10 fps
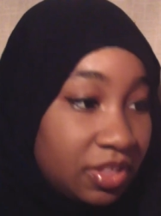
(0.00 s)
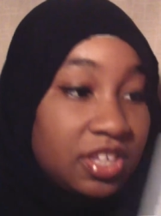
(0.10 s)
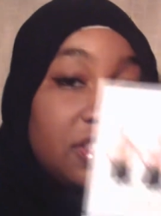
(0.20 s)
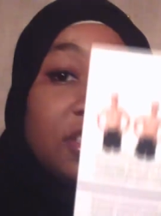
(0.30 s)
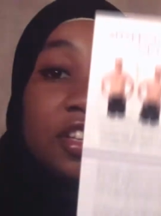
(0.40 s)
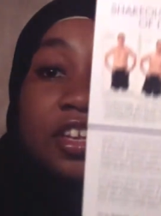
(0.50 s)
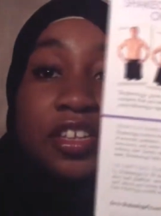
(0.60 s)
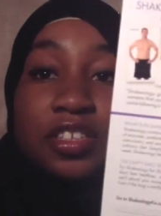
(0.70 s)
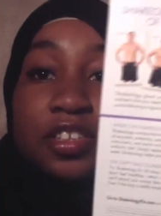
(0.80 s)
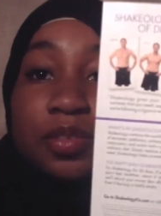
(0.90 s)
This
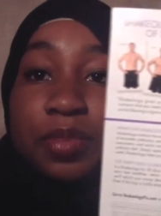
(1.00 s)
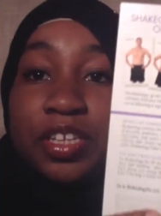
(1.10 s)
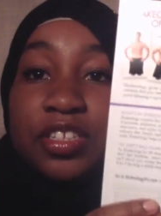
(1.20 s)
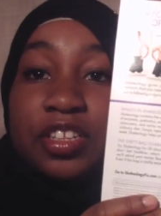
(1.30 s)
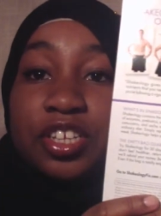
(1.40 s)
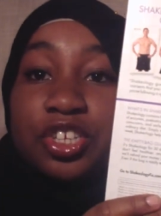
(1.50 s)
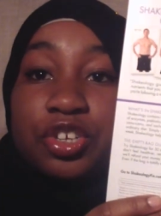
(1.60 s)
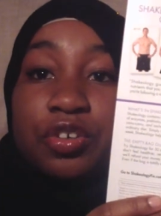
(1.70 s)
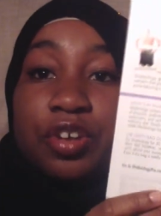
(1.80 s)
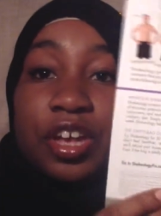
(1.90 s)
is basically
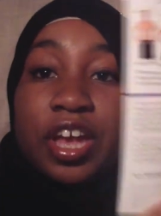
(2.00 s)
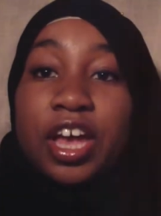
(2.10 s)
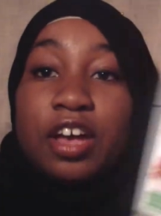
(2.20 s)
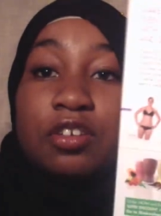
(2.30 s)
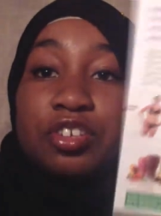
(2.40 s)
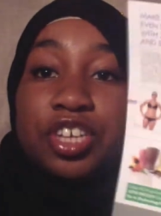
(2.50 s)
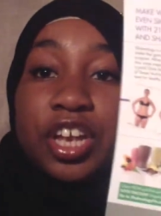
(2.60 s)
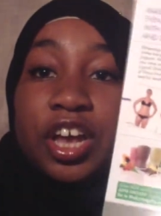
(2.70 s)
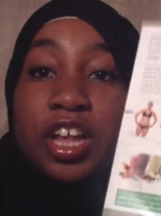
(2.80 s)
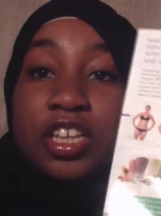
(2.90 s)
showing how
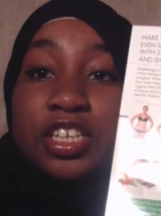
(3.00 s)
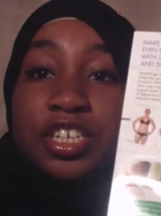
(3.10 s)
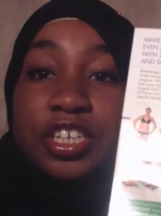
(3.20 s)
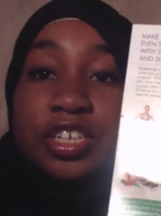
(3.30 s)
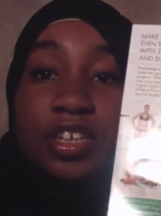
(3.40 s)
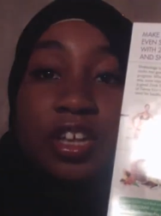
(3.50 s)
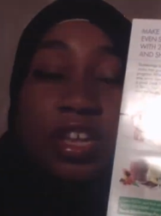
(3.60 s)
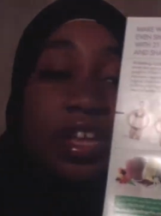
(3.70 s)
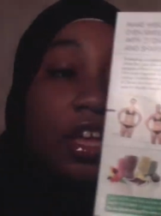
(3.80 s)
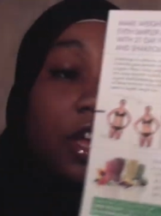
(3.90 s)
Shakeology
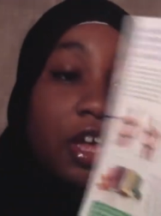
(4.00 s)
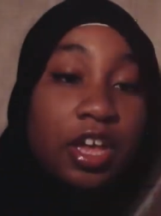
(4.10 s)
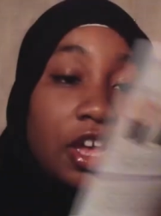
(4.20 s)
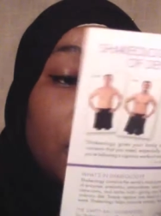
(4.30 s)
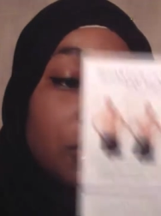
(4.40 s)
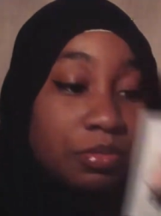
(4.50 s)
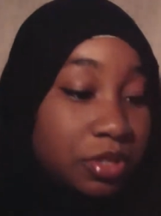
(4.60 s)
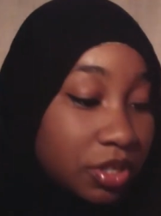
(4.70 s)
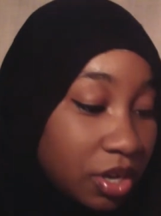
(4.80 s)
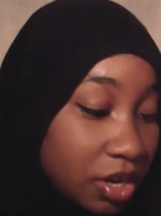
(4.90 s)

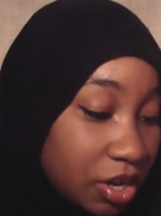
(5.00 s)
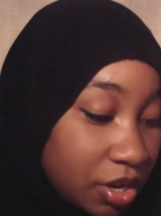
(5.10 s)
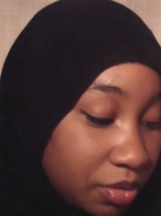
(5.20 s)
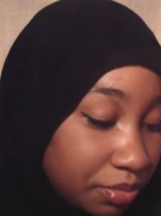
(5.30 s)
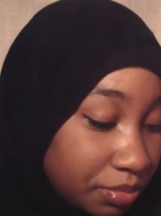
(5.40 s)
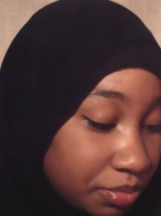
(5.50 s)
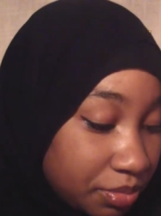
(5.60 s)
helped, the